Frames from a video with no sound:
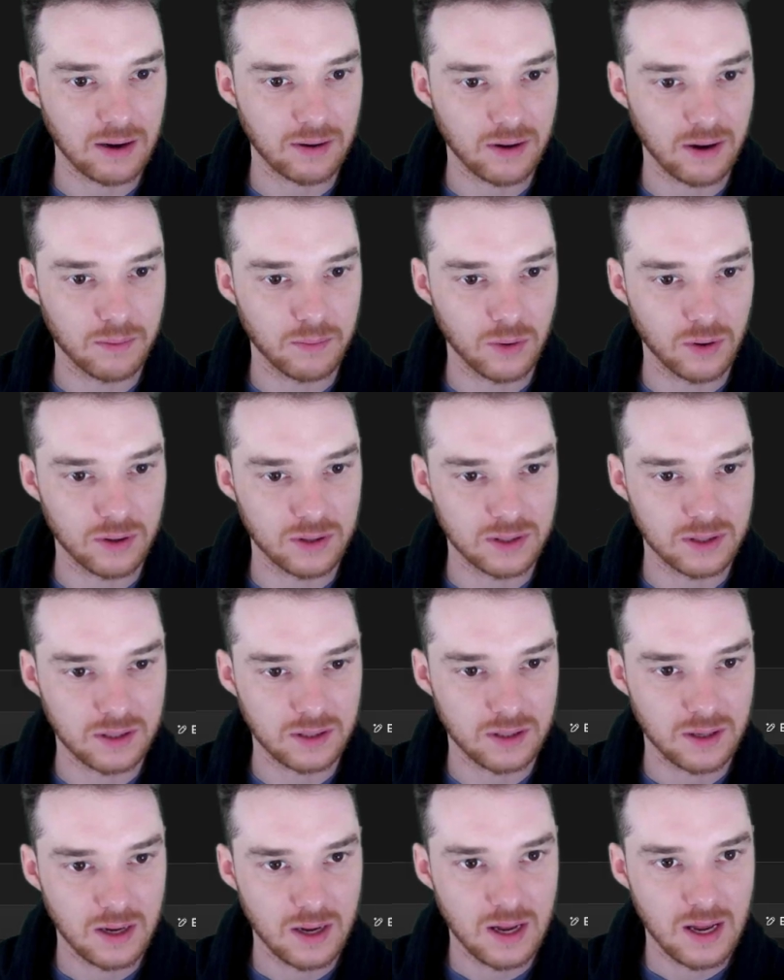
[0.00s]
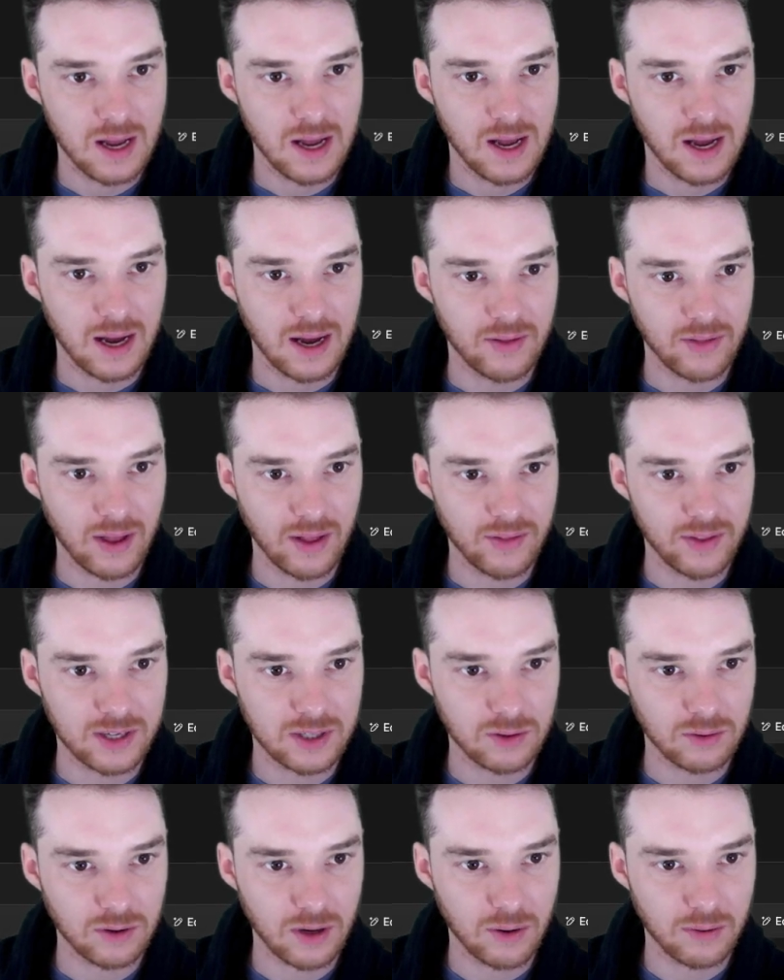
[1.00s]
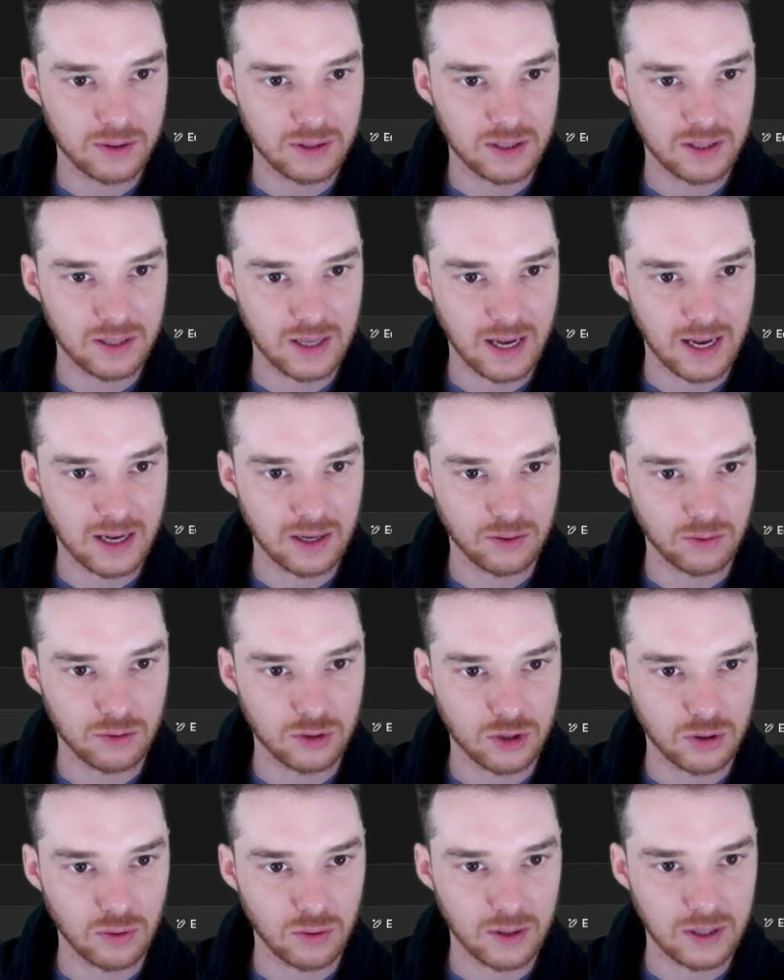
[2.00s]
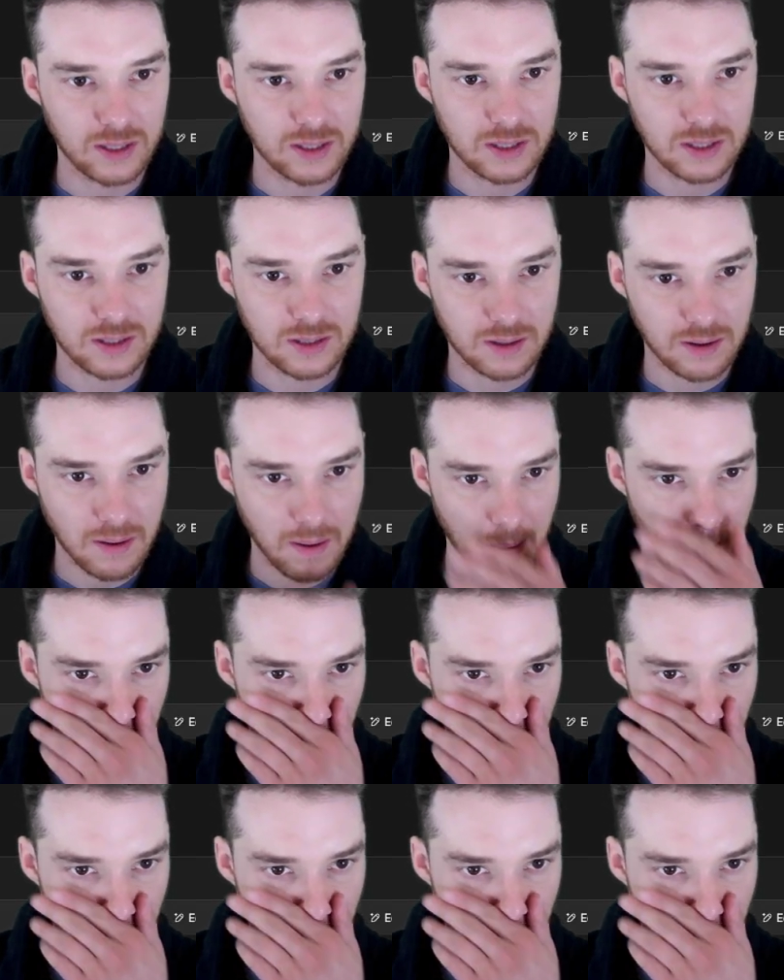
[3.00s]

outcome was. And then this will go into the handle choice.